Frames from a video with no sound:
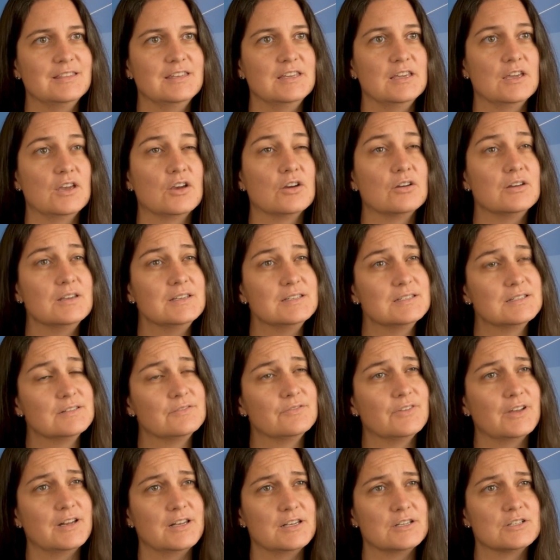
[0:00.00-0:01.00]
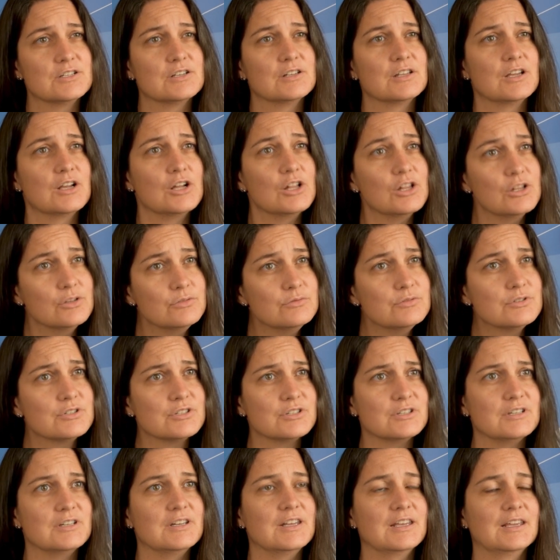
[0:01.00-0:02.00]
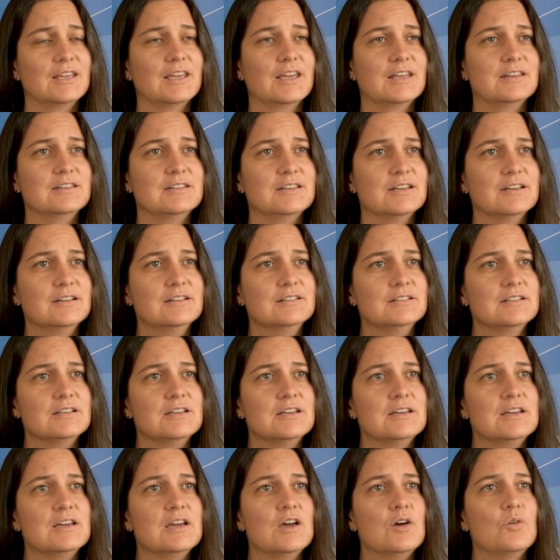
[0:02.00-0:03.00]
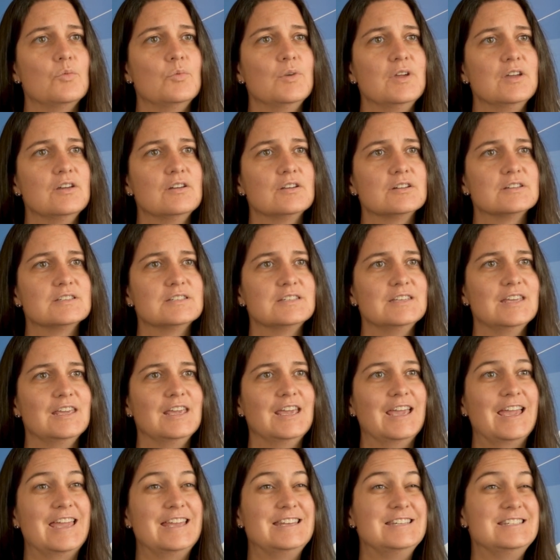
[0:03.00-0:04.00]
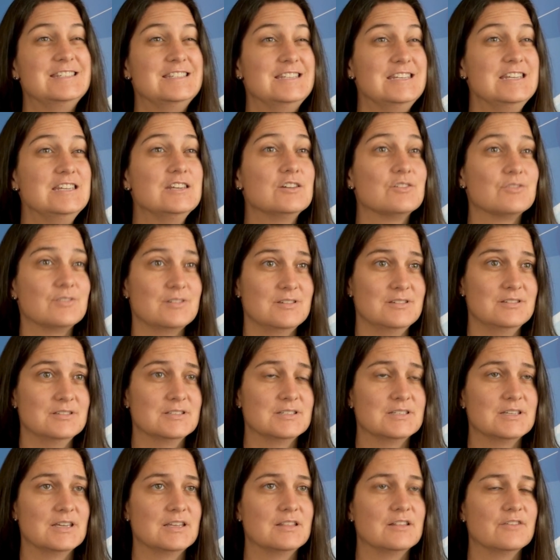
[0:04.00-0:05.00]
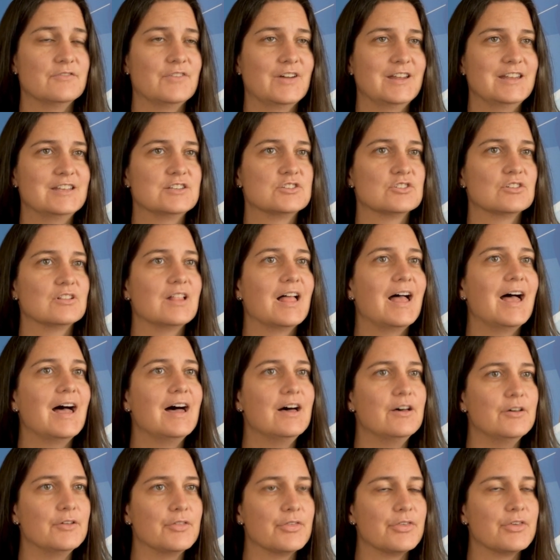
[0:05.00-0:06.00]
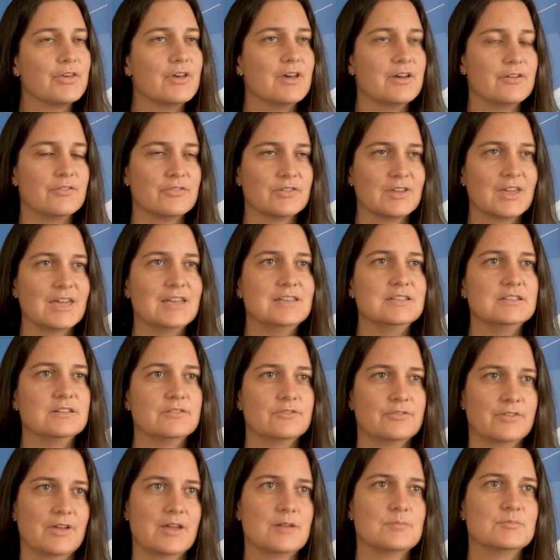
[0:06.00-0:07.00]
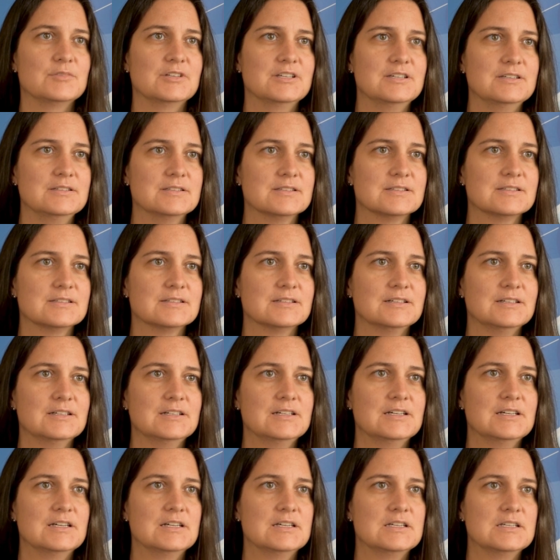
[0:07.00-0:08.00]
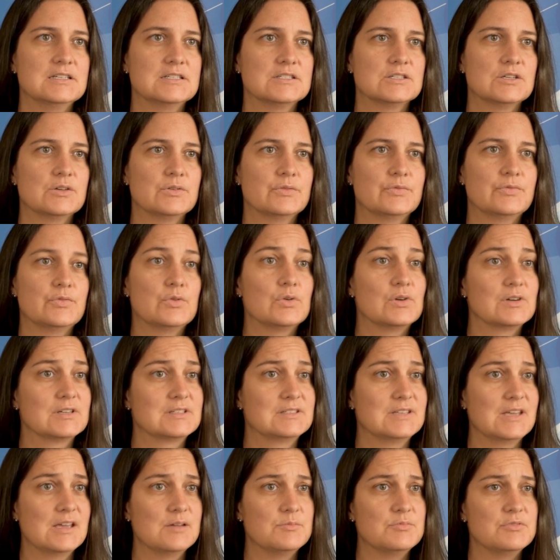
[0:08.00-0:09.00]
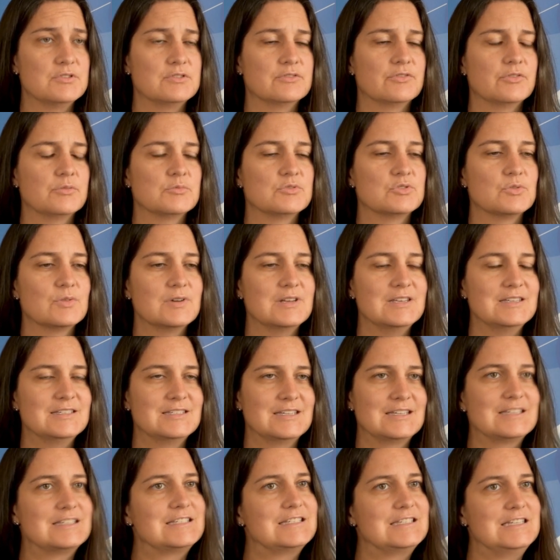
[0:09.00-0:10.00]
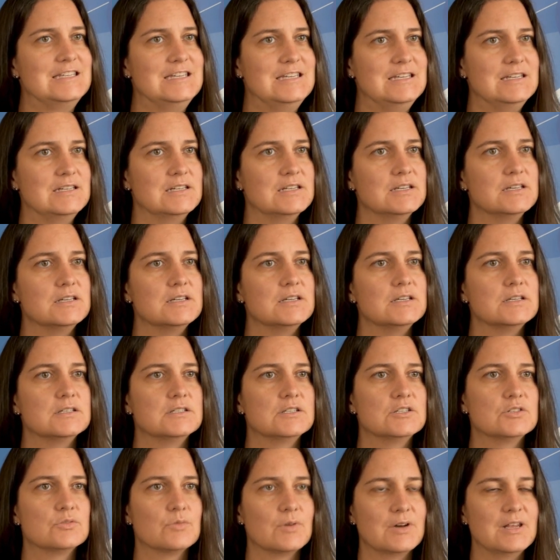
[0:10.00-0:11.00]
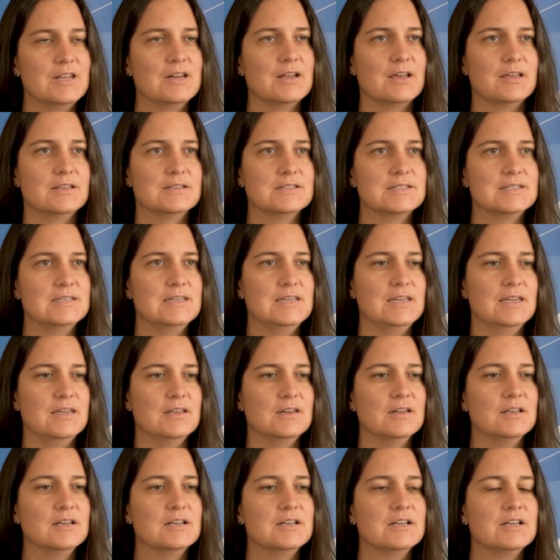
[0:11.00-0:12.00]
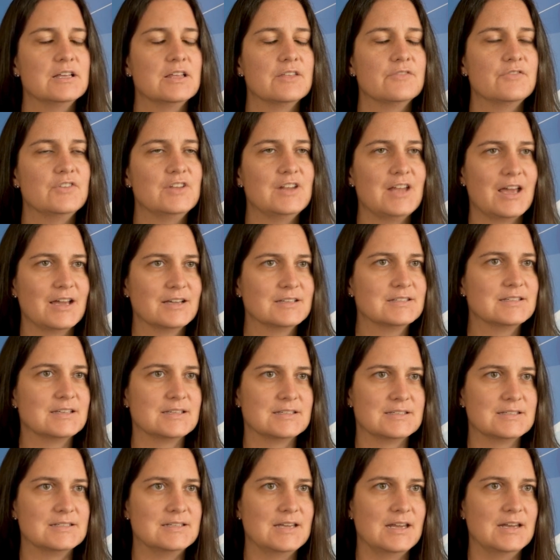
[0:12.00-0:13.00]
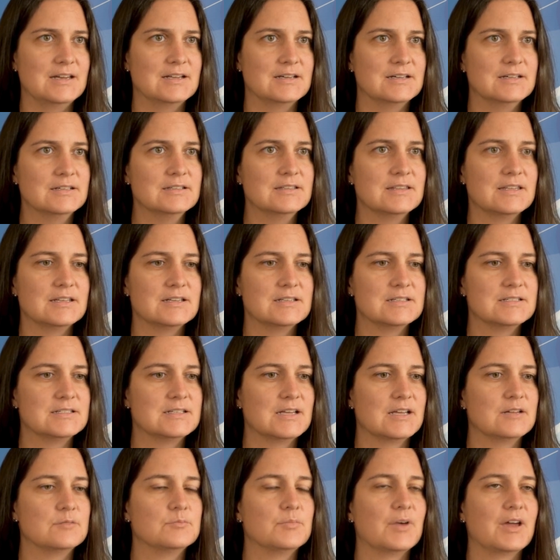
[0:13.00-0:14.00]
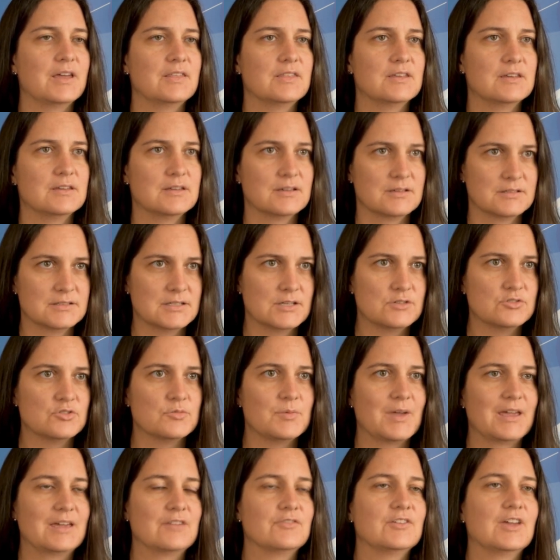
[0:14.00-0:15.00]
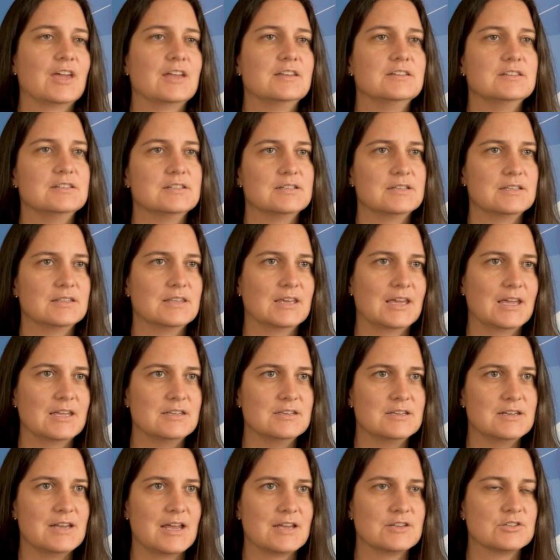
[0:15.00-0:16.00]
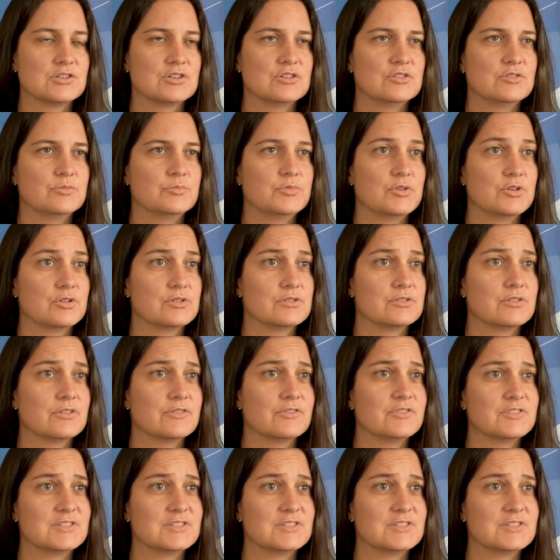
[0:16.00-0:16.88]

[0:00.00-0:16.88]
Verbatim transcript: the increase in financial inclusion in Kenya, we are seeing a decrease in the financial health of Kenyan families. So for example, from 2016 to 2019, FinAccess data that is done by the Central Bank of Kenya, the Kenya National Bureau of